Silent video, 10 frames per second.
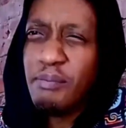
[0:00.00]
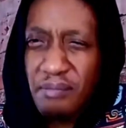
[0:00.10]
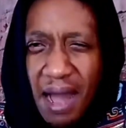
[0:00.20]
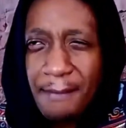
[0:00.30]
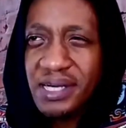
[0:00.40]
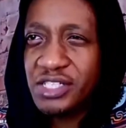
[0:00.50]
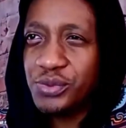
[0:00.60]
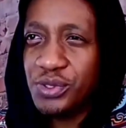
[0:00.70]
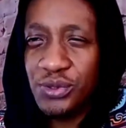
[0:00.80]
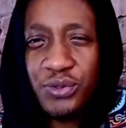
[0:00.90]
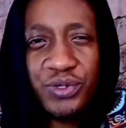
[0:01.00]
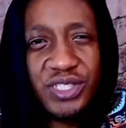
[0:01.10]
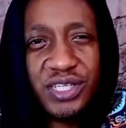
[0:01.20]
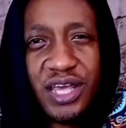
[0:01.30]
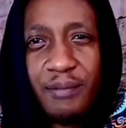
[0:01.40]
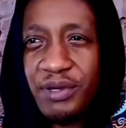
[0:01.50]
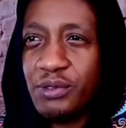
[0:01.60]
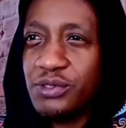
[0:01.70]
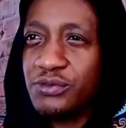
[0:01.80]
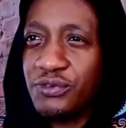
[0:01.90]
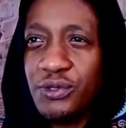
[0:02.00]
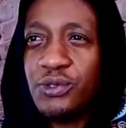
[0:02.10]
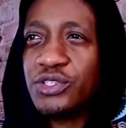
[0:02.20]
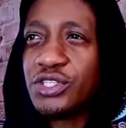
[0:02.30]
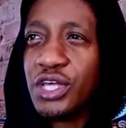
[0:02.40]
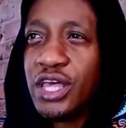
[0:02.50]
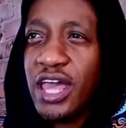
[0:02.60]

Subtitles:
Mamas were always there because, of course,